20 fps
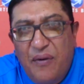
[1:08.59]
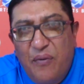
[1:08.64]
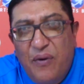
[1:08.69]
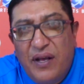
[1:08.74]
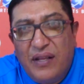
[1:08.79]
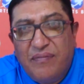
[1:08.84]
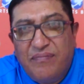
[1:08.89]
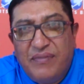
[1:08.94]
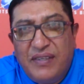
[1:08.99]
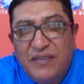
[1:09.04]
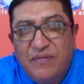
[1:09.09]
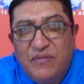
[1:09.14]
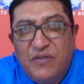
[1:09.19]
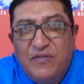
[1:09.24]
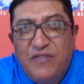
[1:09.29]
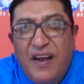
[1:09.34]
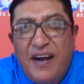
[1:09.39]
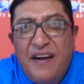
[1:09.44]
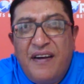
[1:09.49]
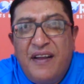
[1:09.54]
Well,
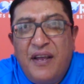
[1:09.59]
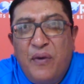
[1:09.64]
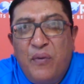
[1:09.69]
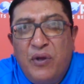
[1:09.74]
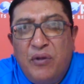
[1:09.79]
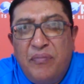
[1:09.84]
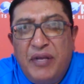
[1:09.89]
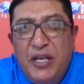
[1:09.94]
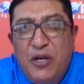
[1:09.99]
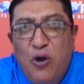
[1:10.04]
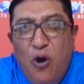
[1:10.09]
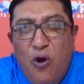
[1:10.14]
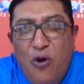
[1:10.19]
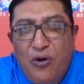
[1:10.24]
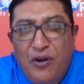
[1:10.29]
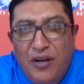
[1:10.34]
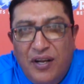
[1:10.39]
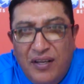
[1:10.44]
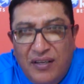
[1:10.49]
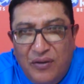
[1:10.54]
Saturday will be
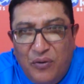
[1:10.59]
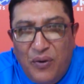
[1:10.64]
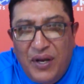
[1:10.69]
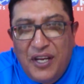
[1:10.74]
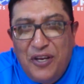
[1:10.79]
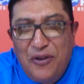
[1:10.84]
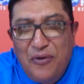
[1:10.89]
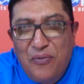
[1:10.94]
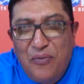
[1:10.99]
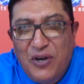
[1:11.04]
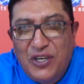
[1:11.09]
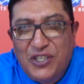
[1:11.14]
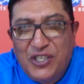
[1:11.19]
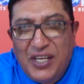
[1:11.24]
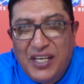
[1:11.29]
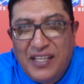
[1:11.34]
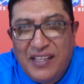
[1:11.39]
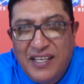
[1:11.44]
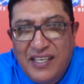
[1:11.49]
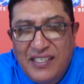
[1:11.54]
gone when you're
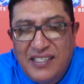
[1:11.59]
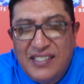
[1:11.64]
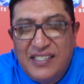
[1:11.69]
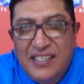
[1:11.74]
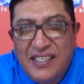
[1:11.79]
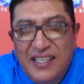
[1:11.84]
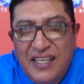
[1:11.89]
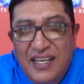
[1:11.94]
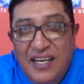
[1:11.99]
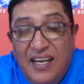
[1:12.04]
watching this.